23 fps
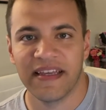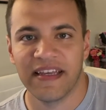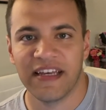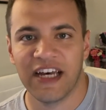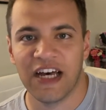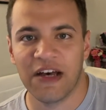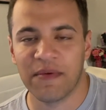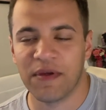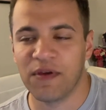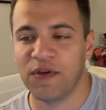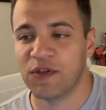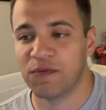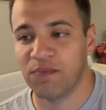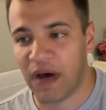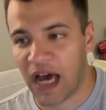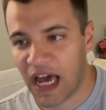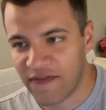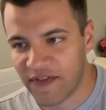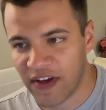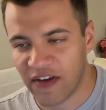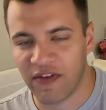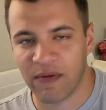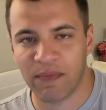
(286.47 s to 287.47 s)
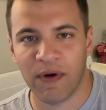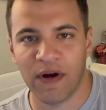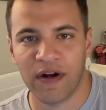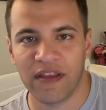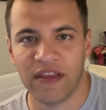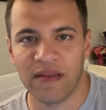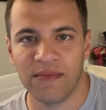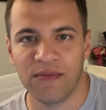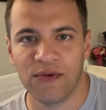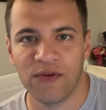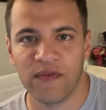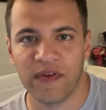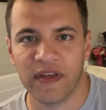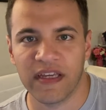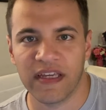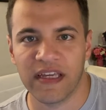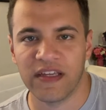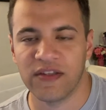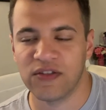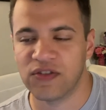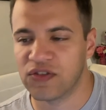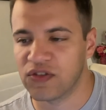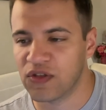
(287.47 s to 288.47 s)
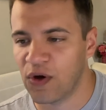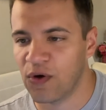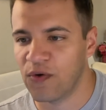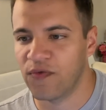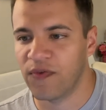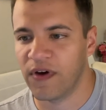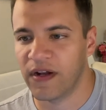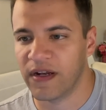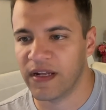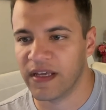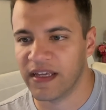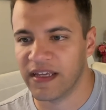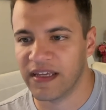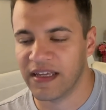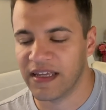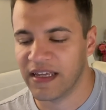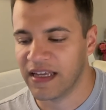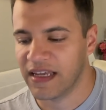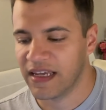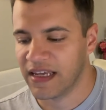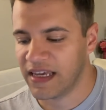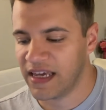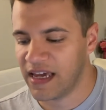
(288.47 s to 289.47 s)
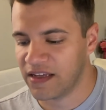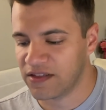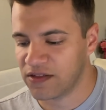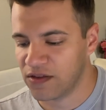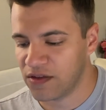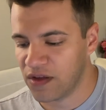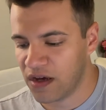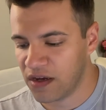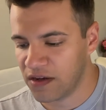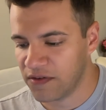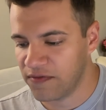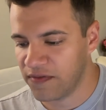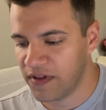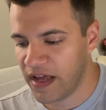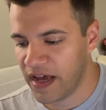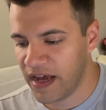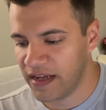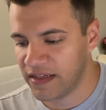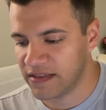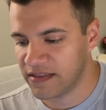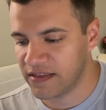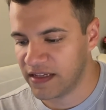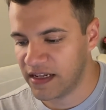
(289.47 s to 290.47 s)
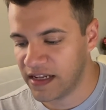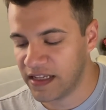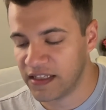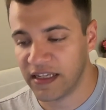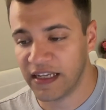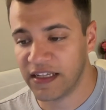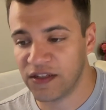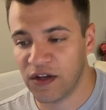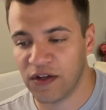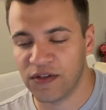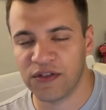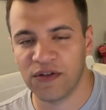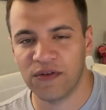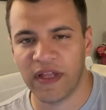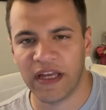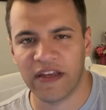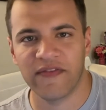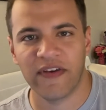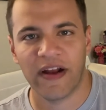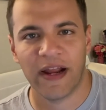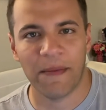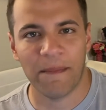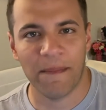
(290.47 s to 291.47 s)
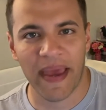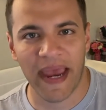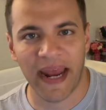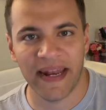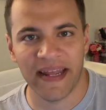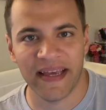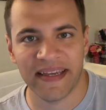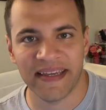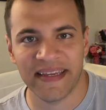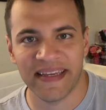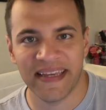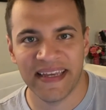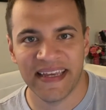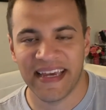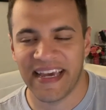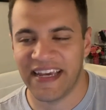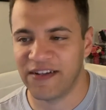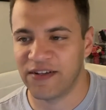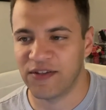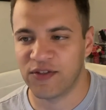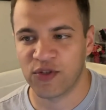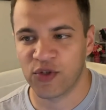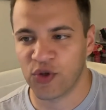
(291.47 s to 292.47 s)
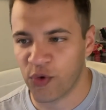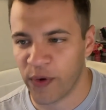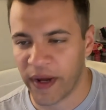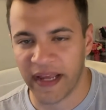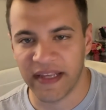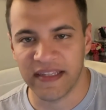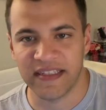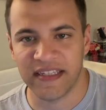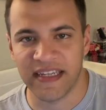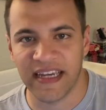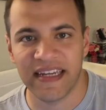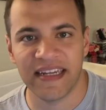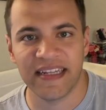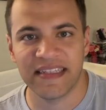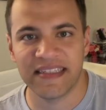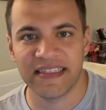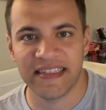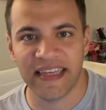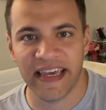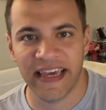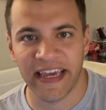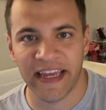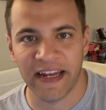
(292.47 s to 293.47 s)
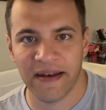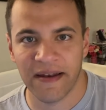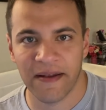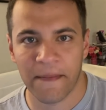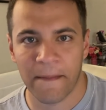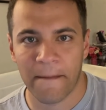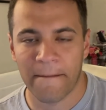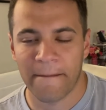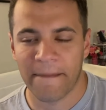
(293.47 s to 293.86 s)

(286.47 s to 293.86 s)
Um, he was my favorite part of the movie. He's so funny. He has a lot of lines, and he's he's also like very manic and just crazy and insane.